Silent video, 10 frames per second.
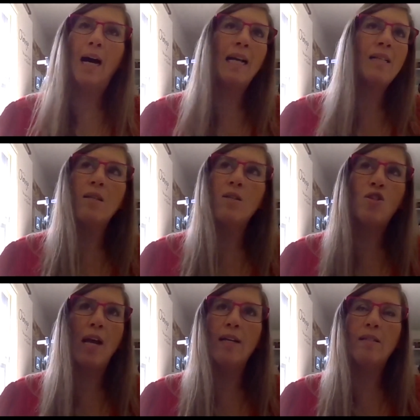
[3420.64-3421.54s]
I'd
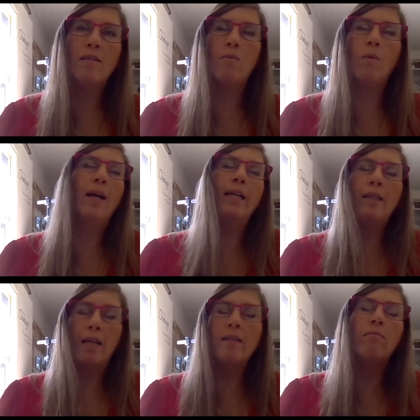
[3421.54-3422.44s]
suggest, well,
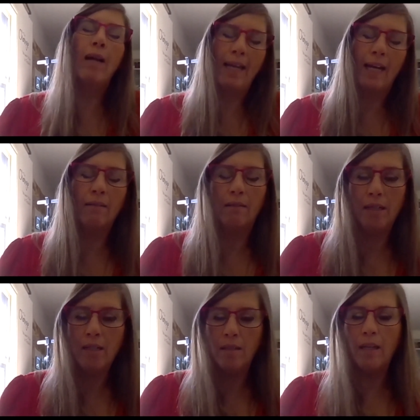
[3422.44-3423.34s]

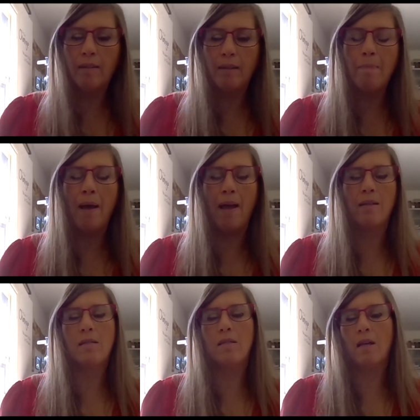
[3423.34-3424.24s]
it
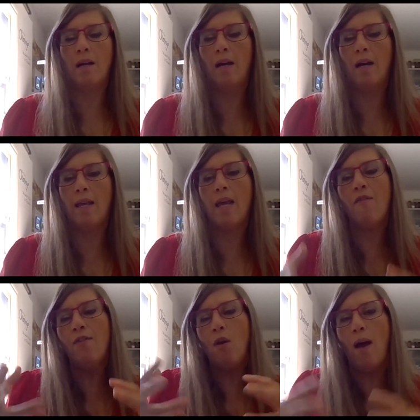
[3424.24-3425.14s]
depends.
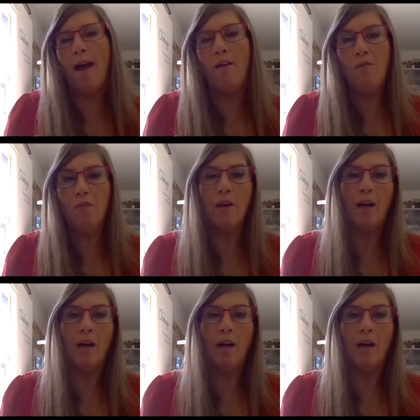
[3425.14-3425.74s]
If you have